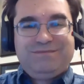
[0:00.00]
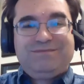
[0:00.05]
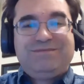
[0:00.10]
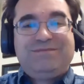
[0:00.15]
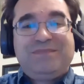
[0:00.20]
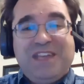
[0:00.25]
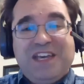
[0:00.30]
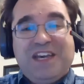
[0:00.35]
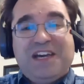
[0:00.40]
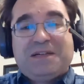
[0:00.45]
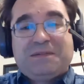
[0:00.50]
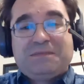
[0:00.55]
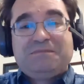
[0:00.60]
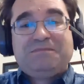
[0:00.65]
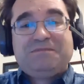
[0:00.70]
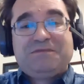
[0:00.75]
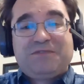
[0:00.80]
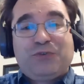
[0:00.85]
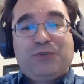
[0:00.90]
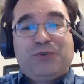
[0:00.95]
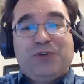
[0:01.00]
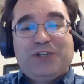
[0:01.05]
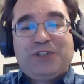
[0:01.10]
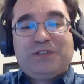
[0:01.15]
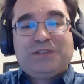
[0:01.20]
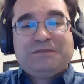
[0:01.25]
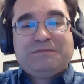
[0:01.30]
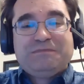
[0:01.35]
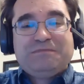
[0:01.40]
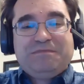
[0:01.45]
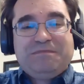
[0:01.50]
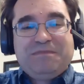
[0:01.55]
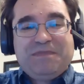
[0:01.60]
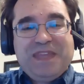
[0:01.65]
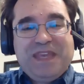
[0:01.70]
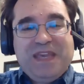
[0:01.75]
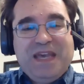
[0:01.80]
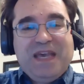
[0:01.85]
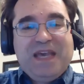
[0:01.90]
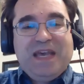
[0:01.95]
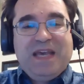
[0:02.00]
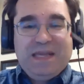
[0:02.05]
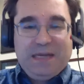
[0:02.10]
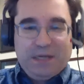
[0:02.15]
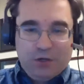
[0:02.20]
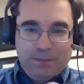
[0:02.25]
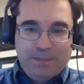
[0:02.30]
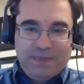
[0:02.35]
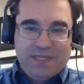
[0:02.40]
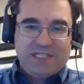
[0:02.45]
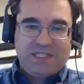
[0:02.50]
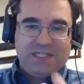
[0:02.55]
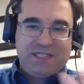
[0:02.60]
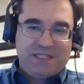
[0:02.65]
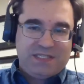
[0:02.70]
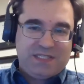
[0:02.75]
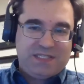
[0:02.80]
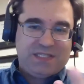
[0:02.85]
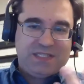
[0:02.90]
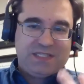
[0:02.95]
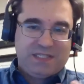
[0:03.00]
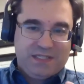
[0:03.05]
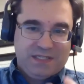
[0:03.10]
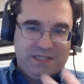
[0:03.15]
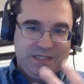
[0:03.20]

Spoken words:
Yeah, for real. In our business,